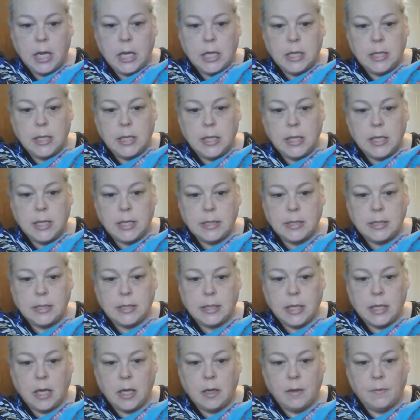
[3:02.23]

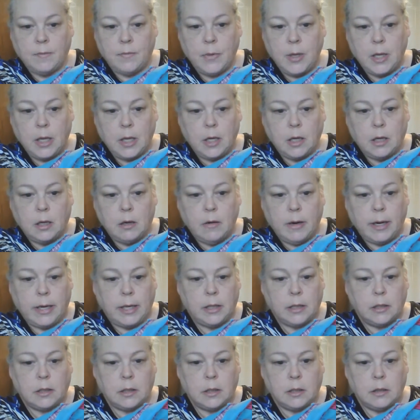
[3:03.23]
this um,
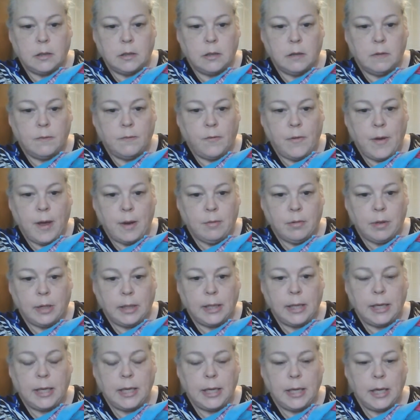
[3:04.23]
great fabric
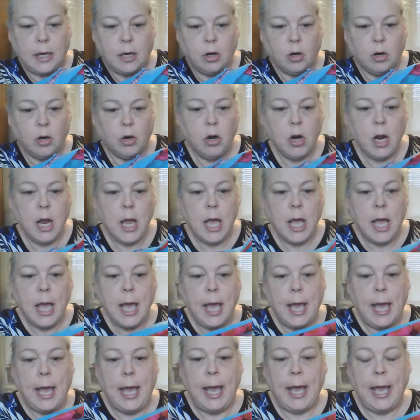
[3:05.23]
here.
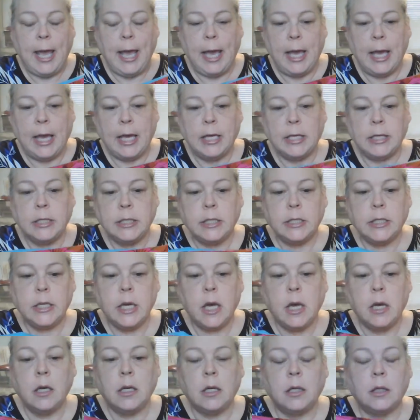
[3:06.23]
And
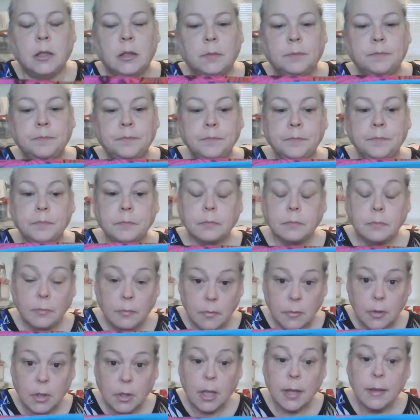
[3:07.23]
um,
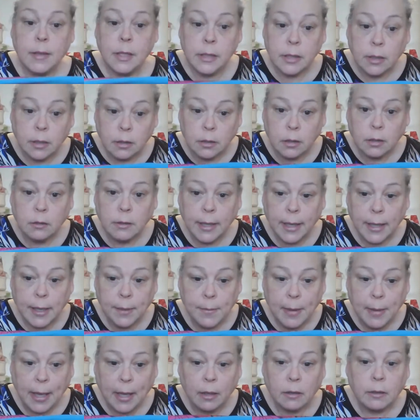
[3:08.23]
then the glue
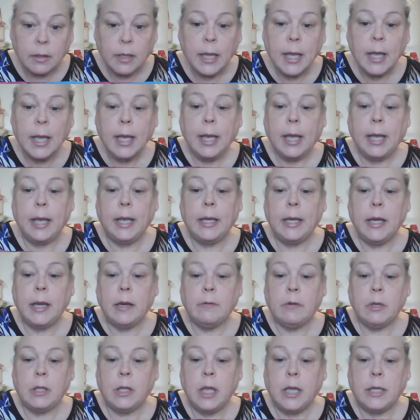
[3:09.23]
came out. And I
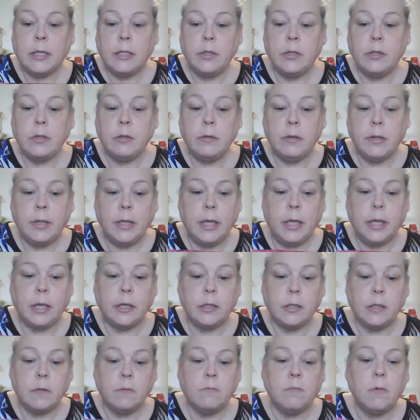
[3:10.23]
realized two
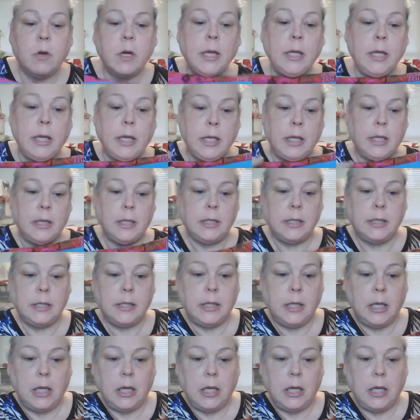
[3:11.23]
things. One is